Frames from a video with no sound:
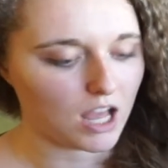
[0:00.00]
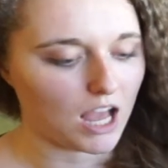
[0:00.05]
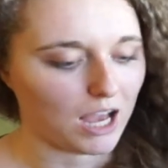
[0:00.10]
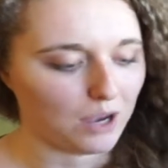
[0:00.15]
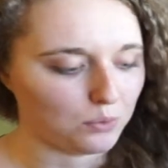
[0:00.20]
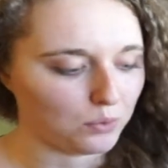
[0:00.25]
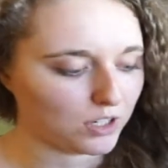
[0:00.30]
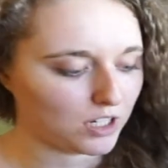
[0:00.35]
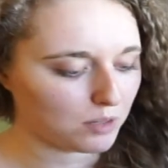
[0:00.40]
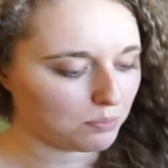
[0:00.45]

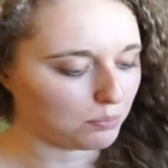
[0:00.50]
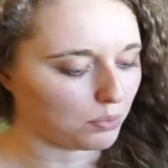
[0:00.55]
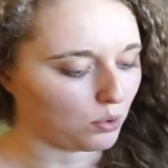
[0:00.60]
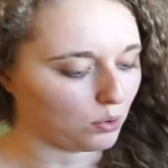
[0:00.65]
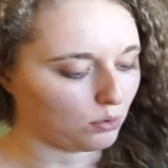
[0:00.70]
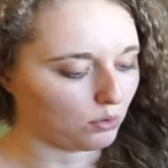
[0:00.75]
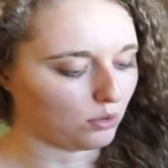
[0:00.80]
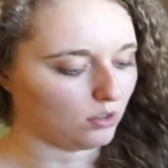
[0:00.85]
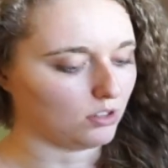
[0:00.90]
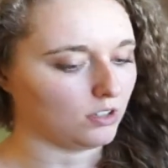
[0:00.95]
I want to
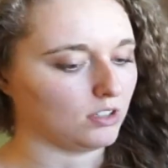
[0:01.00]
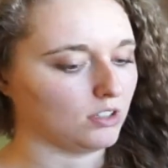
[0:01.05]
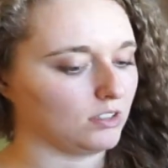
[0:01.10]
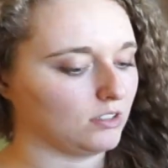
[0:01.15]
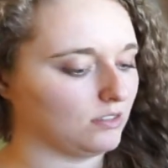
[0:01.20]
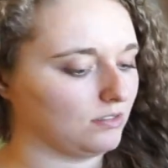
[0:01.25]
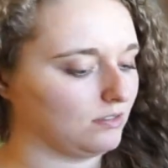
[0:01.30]
pull